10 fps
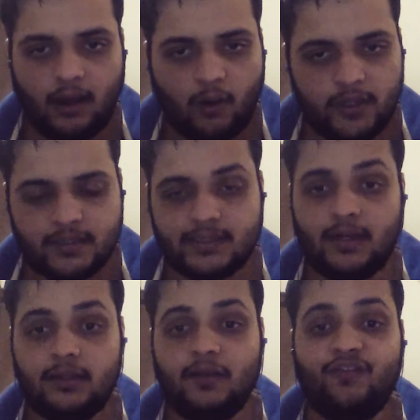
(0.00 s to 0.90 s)
is
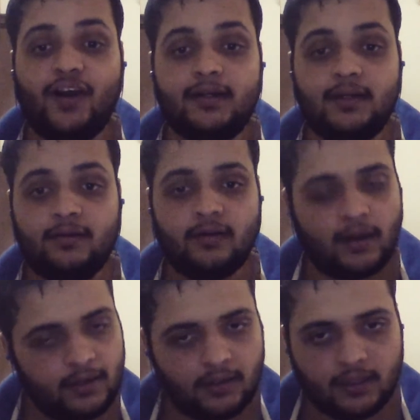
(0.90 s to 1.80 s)
another factor,
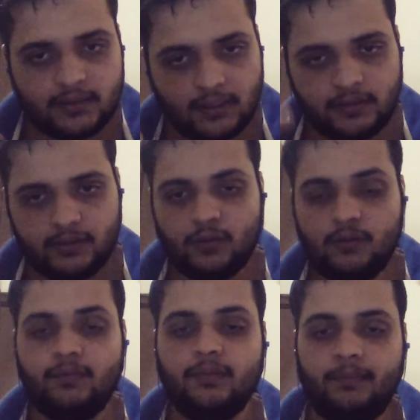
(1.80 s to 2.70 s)
other
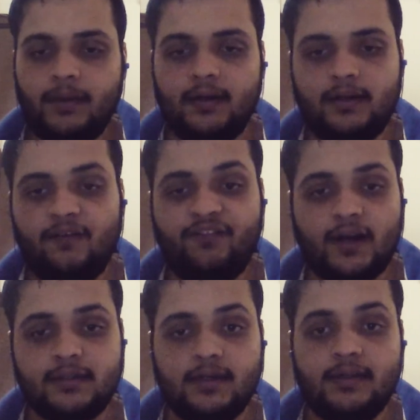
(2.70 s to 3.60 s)
mental
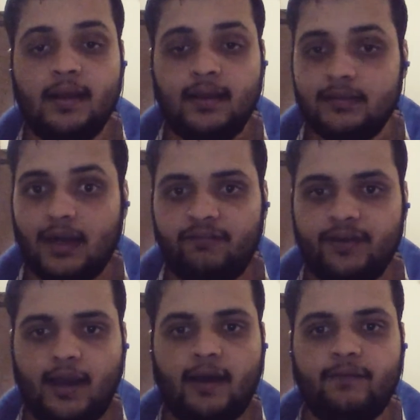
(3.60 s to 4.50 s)
factor that
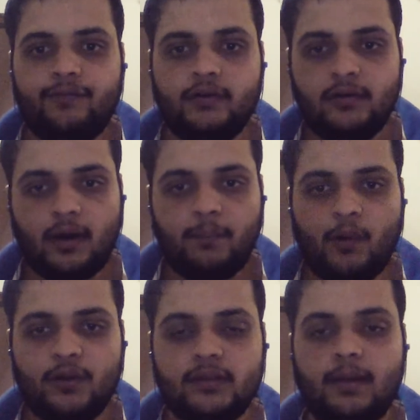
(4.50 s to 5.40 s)
we have
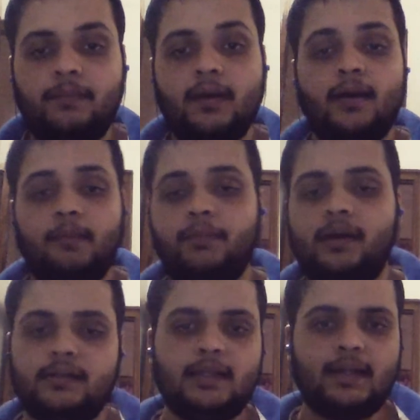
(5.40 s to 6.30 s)
upon them.
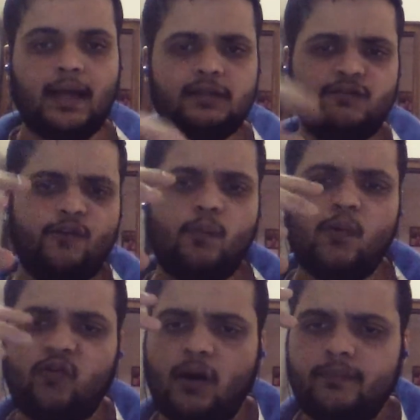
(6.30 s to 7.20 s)
But the last few
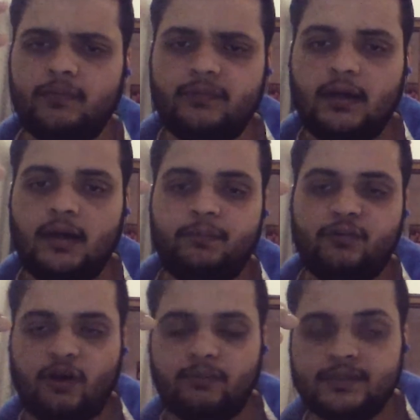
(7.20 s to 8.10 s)

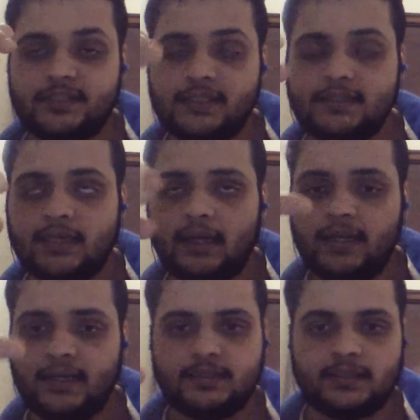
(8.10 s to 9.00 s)
performances
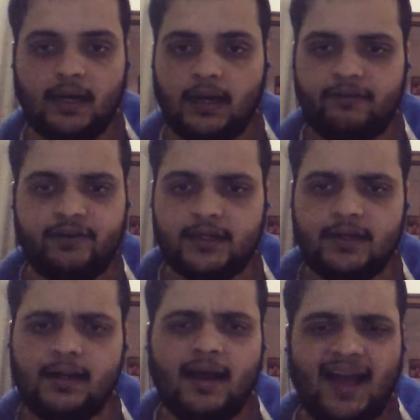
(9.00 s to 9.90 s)
against
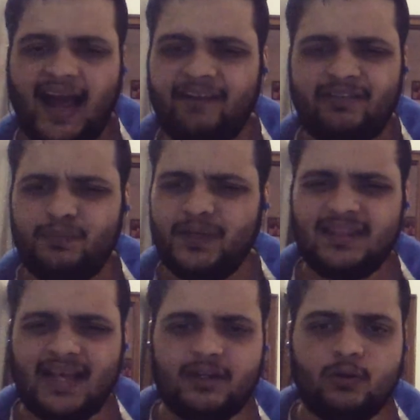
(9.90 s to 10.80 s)
Everton haven't been
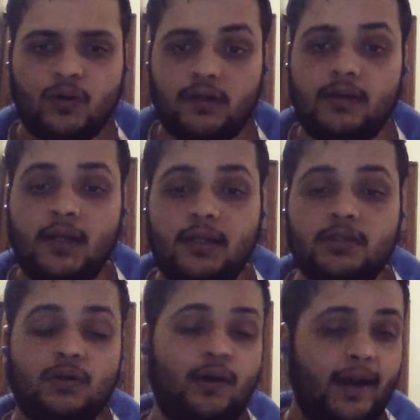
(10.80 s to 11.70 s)
that good,
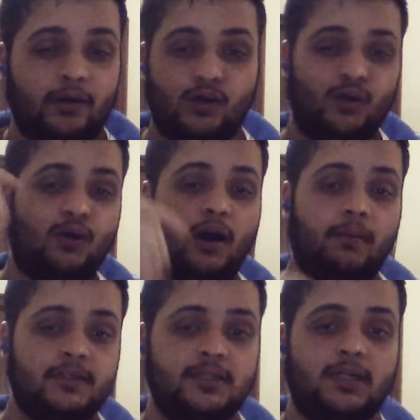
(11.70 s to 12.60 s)
so I don't know how
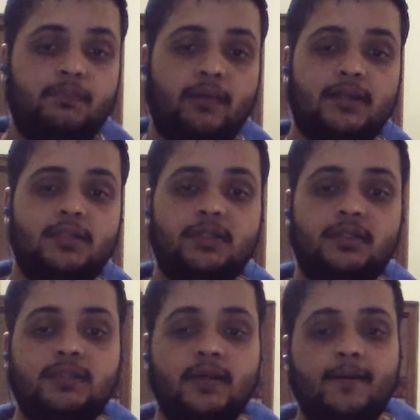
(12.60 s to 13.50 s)
much that
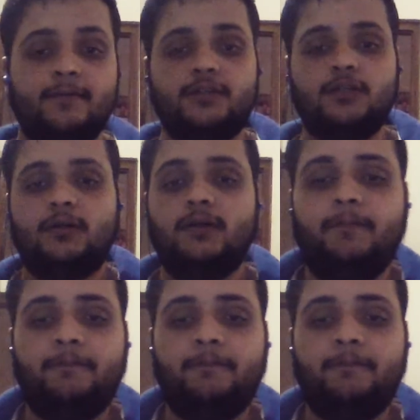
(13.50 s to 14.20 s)
matters. So